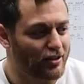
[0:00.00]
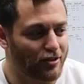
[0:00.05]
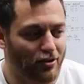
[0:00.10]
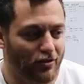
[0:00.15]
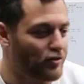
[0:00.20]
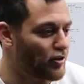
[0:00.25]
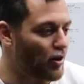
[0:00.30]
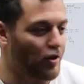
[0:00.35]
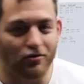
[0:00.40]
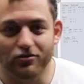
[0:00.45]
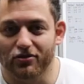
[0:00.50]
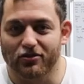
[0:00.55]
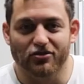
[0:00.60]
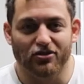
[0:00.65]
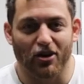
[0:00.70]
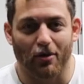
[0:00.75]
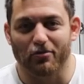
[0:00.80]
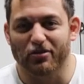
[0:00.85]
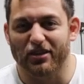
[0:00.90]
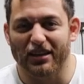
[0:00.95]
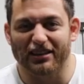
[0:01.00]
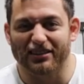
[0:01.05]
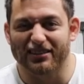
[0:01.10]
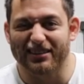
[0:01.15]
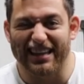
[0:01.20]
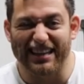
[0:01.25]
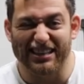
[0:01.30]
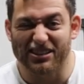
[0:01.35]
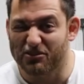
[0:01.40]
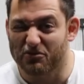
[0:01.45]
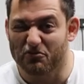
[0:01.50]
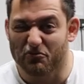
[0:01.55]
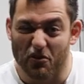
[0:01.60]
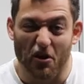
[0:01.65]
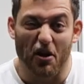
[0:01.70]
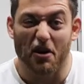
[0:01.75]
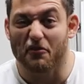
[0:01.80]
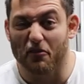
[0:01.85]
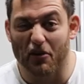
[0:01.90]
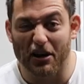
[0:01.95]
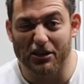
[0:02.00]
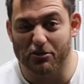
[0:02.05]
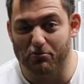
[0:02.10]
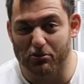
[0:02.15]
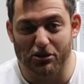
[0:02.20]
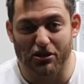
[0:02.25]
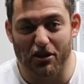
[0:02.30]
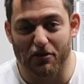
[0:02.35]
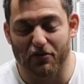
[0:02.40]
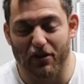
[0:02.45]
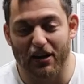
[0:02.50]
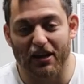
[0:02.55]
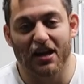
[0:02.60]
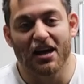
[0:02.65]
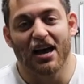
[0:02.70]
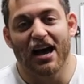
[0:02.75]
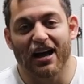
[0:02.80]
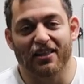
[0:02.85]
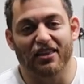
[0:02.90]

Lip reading: you know, something that is very, very specific,